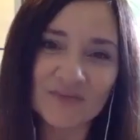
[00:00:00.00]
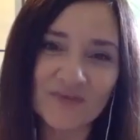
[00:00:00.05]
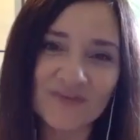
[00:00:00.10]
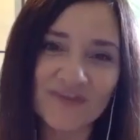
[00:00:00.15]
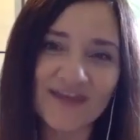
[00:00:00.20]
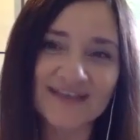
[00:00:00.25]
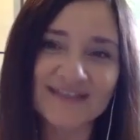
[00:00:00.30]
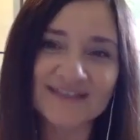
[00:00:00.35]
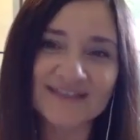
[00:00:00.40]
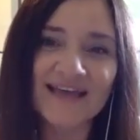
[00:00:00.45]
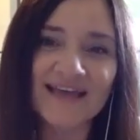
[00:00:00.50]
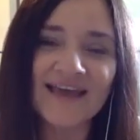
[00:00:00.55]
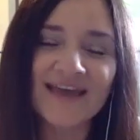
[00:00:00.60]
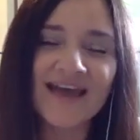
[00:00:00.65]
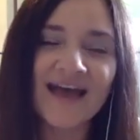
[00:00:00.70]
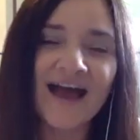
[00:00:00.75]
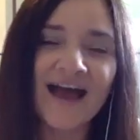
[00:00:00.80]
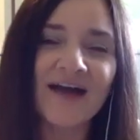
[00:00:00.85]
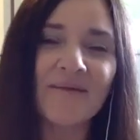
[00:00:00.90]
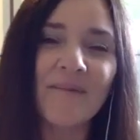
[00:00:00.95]
with us.
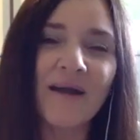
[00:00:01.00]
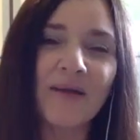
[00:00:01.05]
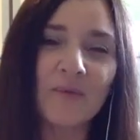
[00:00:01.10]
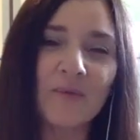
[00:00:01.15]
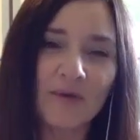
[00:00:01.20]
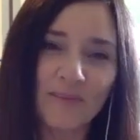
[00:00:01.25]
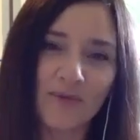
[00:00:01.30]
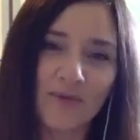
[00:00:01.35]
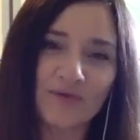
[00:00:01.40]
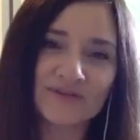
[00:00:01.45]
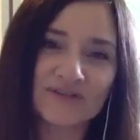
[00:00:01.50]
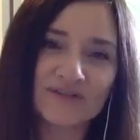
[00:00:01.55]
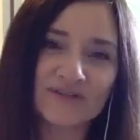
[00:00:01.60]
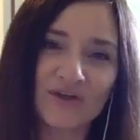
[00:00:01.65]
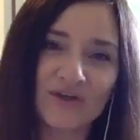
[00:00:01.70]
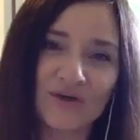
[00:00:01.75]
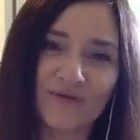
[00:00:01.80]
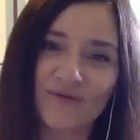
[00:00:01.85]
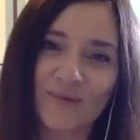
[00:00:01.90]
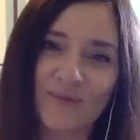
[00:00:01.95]
I will post
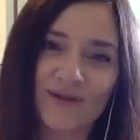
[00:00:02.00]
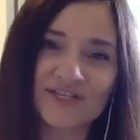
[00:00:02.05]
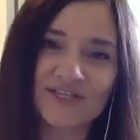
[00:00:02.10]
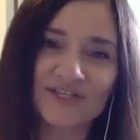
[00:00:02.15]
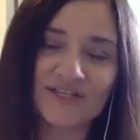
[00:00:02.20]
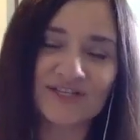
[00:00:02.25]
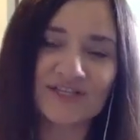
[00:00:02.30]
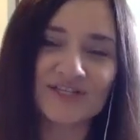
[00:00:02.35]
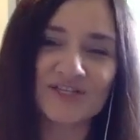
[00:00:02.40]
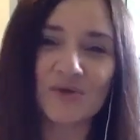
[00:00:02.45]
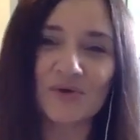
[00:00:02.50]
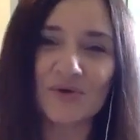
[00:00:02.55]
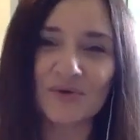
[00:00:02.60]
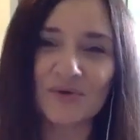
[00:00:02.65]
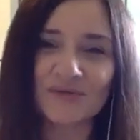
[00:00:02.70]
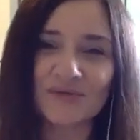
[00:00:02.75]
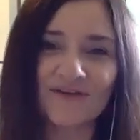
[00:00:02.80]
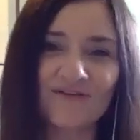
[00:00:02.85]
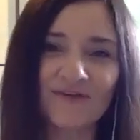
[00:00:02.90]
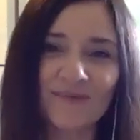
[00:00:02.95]
all your information in the show
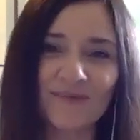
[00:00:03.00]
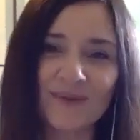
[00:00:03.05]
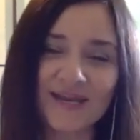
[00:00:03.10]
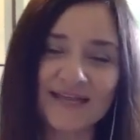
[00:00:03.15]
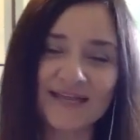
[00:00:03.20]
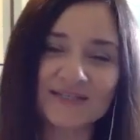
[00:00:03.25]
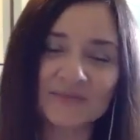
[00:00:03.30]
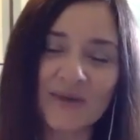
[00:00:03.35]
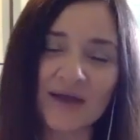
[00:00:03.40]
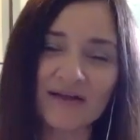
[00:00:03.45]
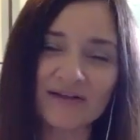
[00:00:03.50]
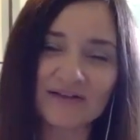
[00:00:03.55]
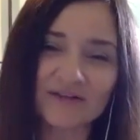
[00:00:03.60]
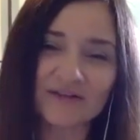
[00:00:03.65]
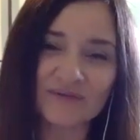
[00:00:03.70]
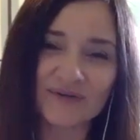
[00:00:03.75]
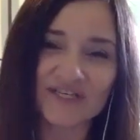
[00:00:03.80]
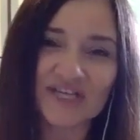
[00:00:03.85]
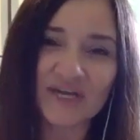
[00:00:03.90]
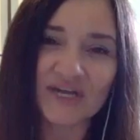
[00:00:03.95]
notes for everybody as well
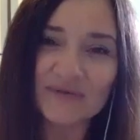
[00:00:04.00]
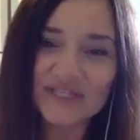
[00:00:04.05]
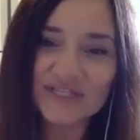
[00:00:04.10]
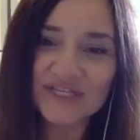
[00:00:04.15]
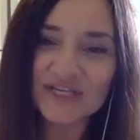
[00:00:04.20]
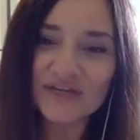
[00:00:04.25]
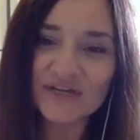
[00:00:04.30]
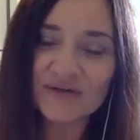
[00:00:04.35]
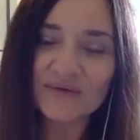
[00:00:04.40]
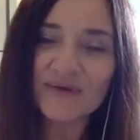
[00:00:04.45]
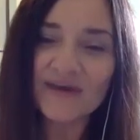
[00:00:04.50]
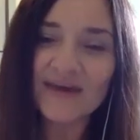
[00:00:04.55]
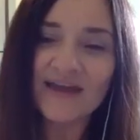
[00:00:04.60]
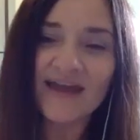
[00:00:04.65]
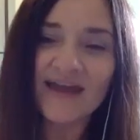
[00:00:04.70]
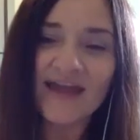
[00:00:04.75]
to reach out to you.